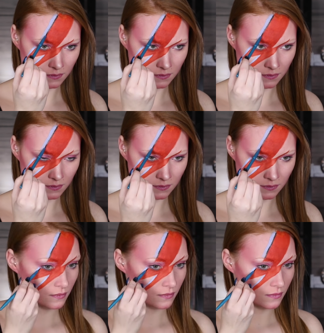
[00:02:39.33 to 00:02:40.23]

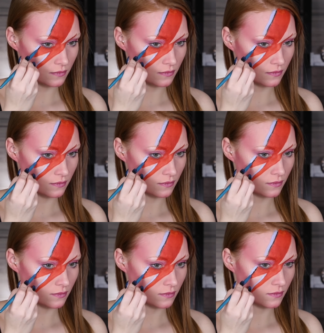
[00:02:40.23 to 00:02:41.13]

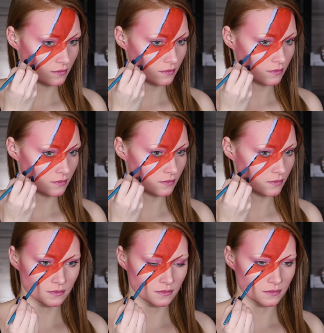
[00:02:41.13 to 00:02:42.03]

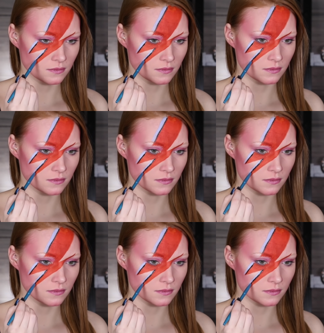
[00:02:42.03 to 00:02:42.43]
No one is speaking in this clip.